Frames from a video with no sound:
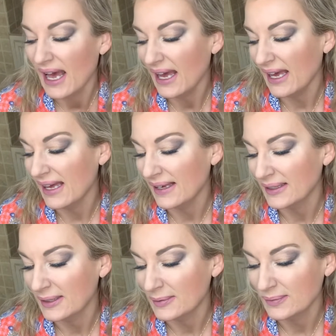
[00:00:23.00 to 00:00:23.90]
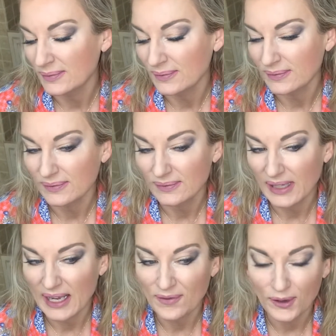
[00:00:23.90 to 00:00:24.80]

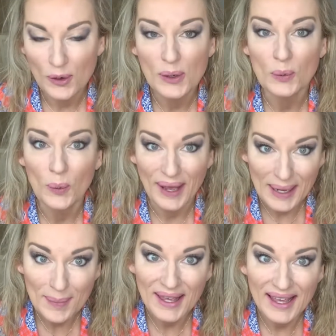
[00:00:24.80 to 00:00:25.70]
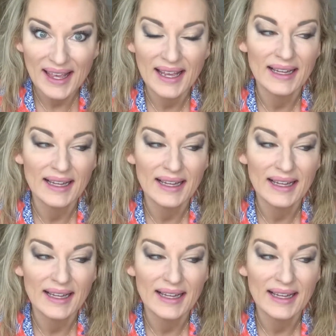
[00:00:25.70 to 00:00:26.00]
If we're going way big,